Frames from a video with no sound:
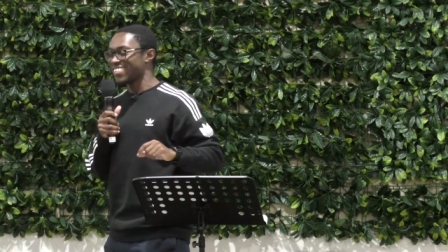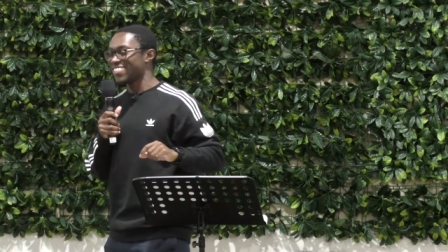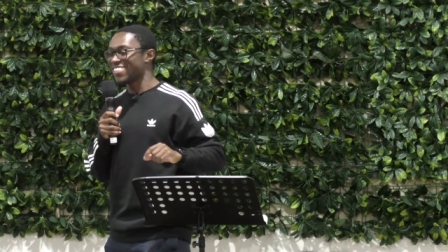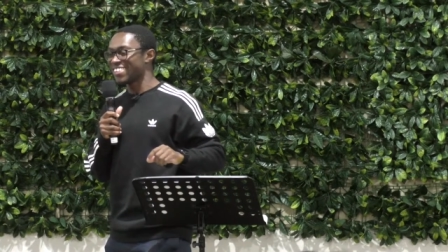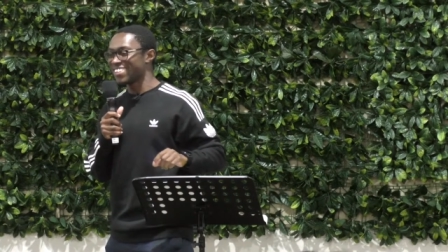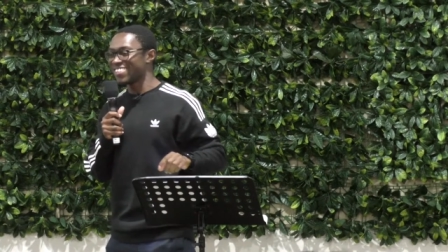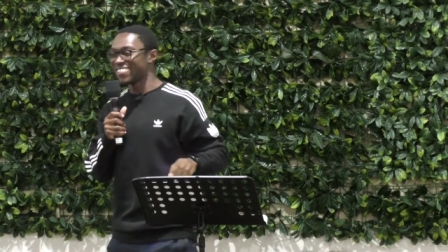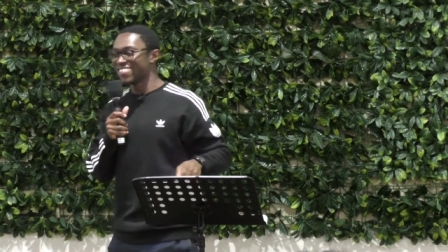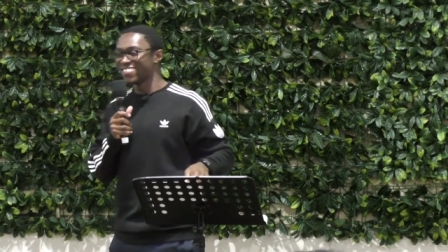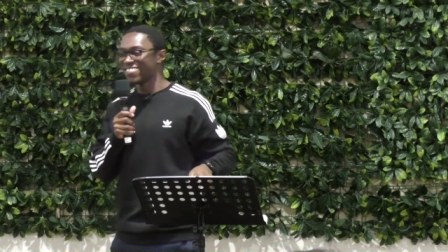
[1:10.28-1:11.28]
what, a,
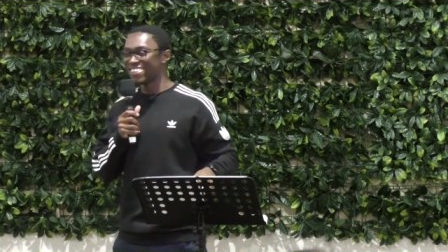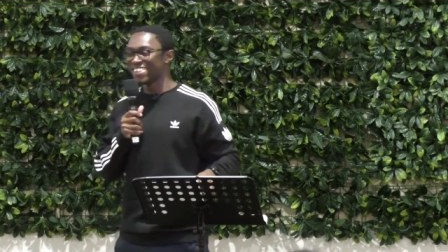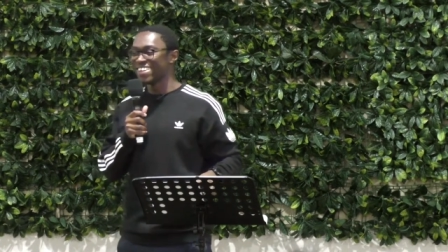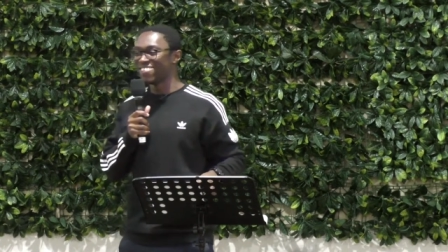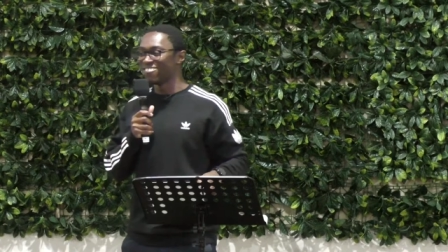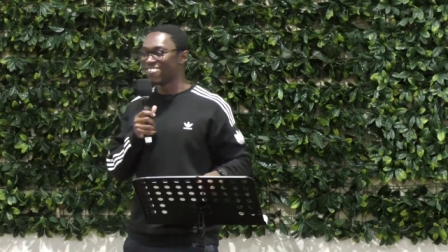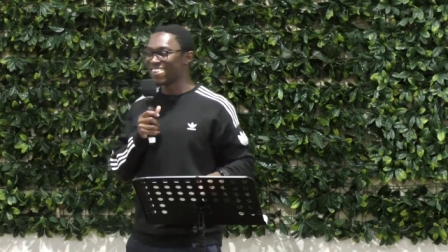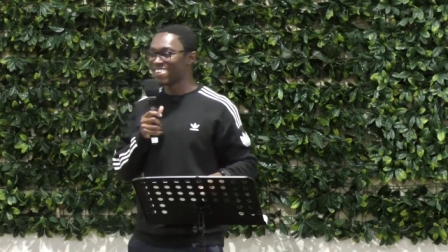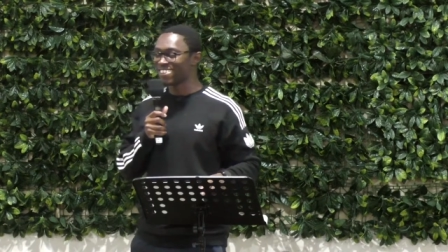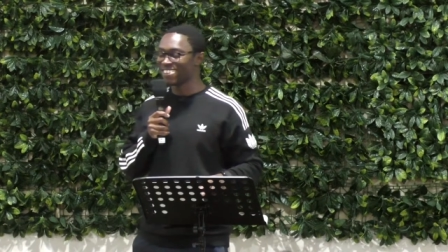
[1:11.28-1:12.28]
what an
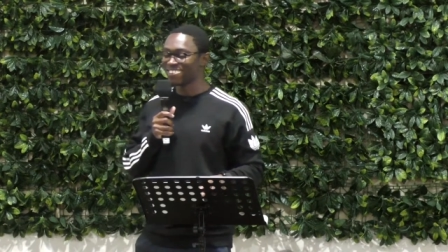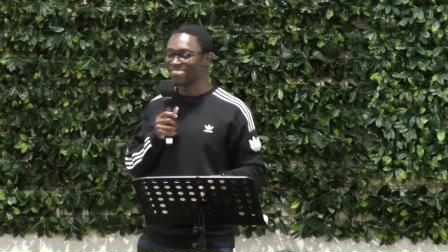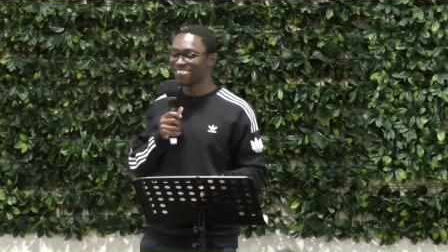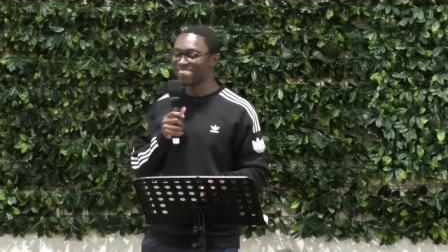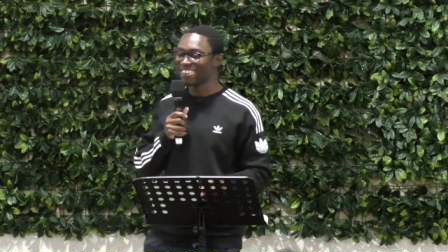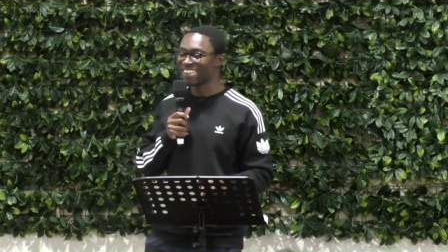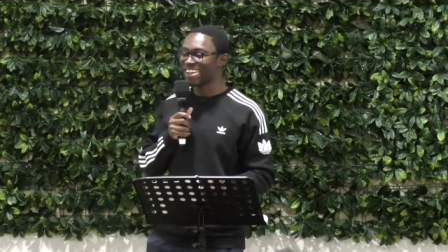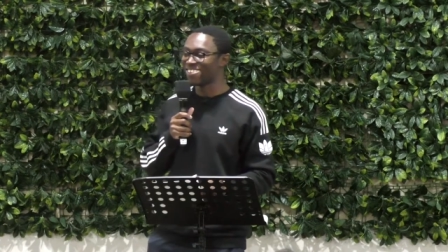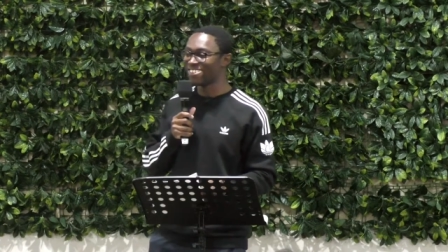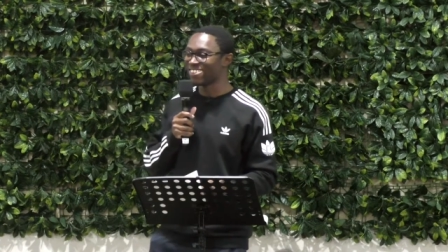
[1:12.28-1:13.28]
impressive
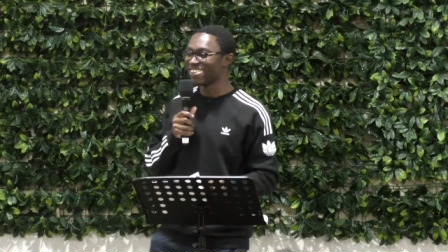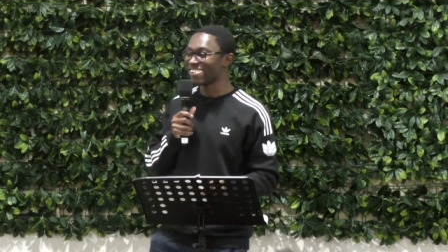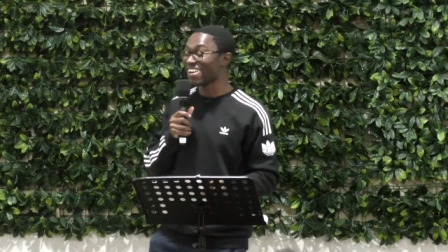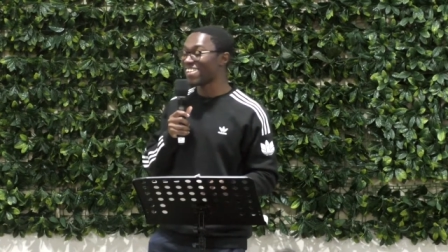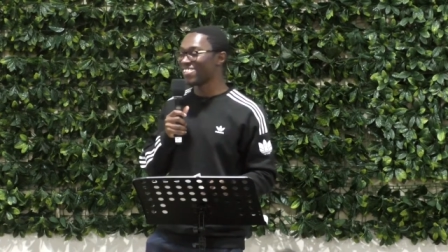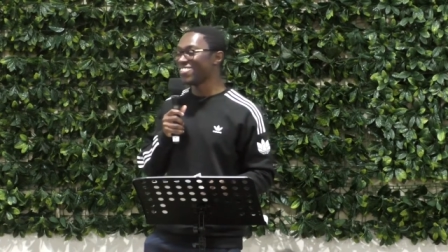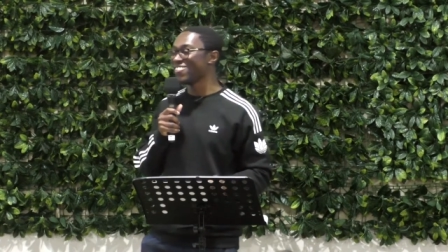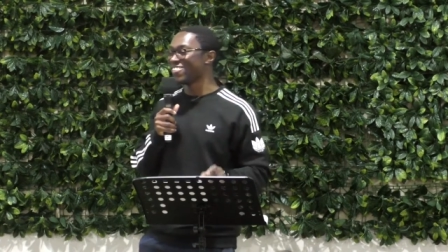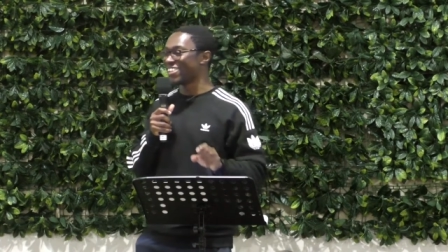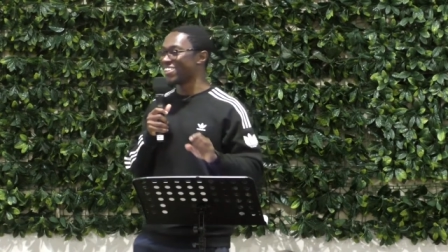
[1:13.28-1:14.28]
life choice. Uh,
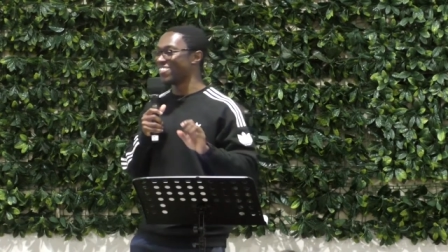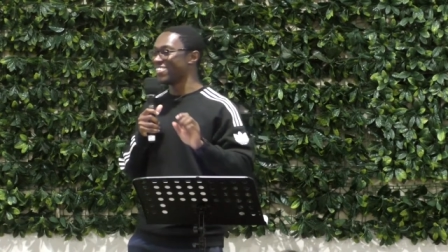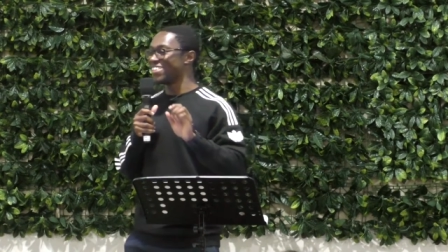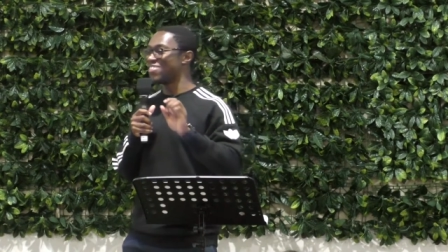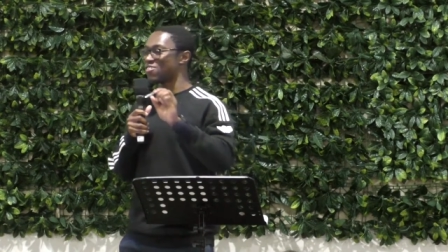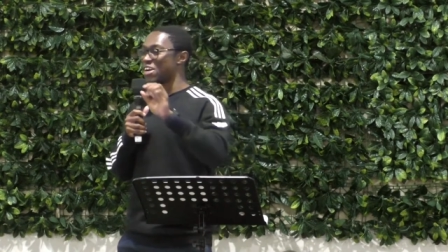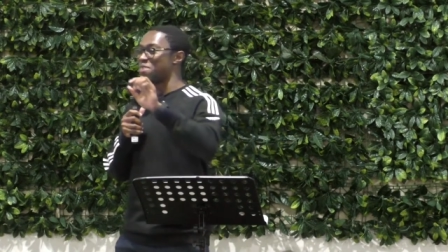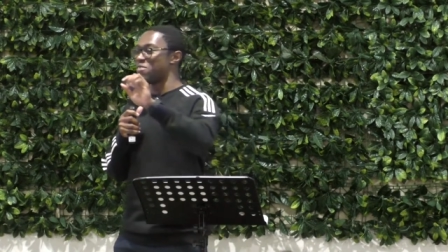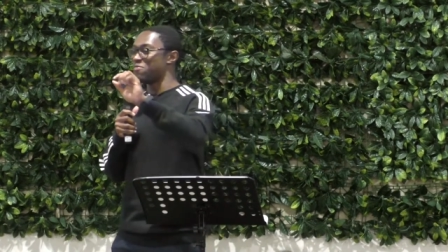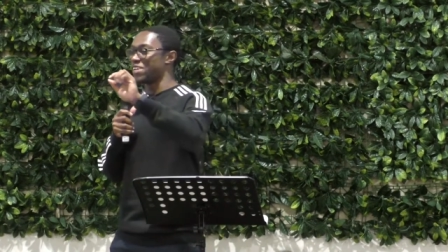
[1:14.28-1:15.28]
who wouldn't?
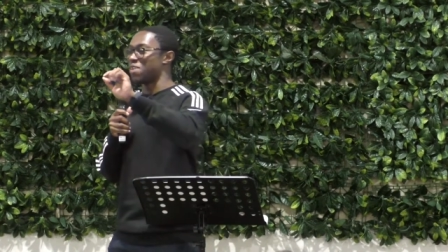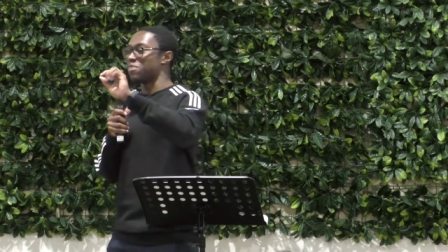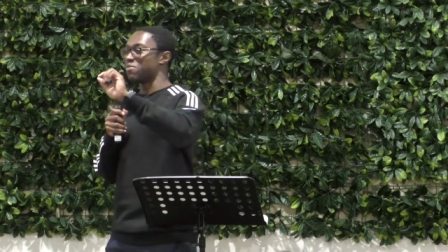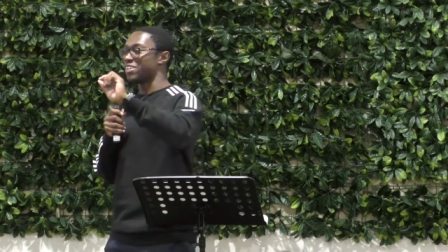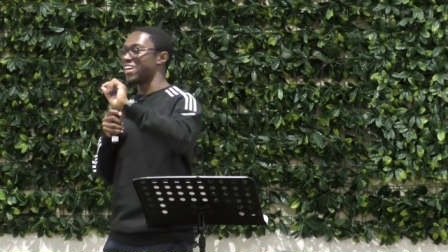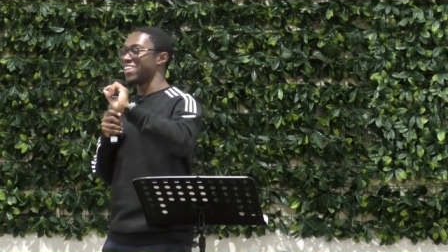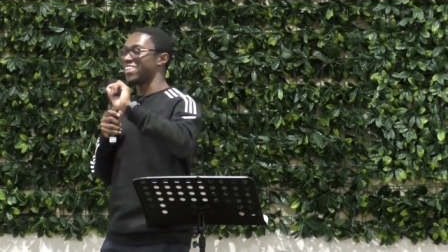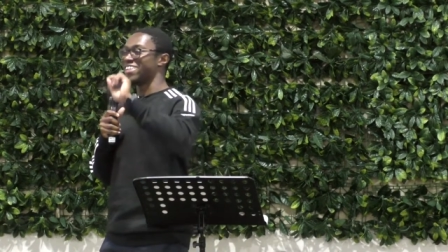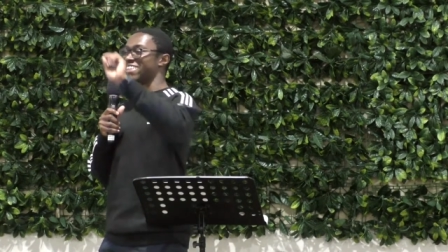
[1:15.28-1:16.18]
dream of becoming a banana.